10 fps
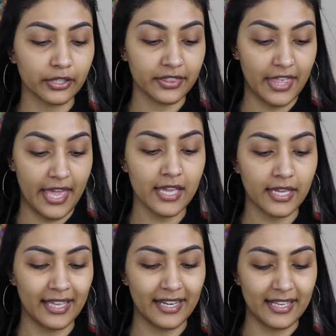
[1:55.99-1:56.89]

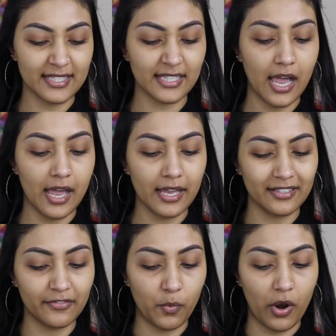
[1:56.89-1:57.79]
thick. It is kind
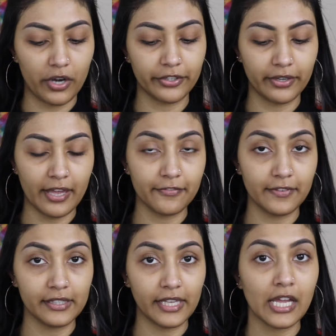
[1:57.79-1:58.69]
of watery, I
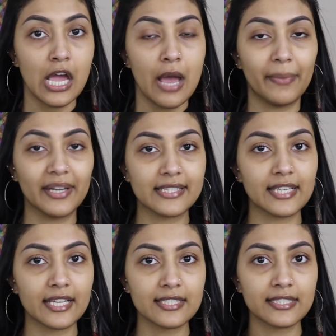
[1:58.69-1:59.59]
feel like, but it
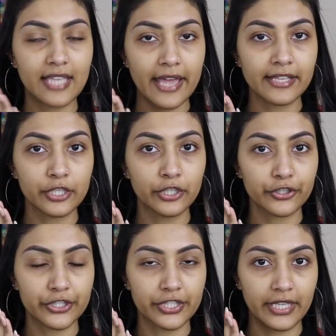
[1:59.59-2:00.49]
does set to
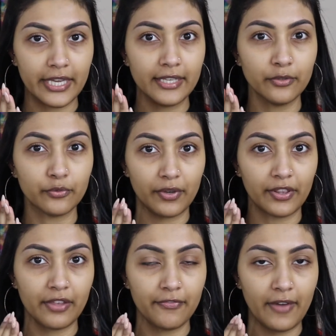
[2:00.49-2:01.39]
your skin
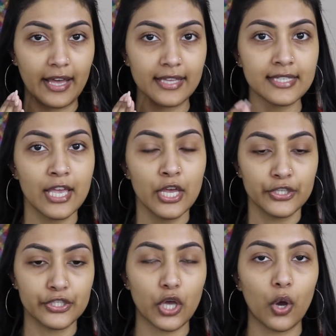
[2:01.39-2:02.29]
really fast,
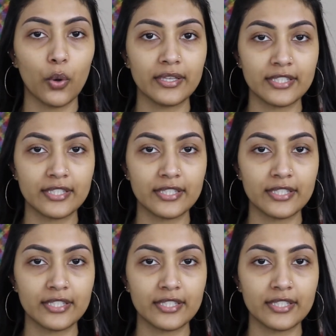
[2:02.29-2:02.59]
so it's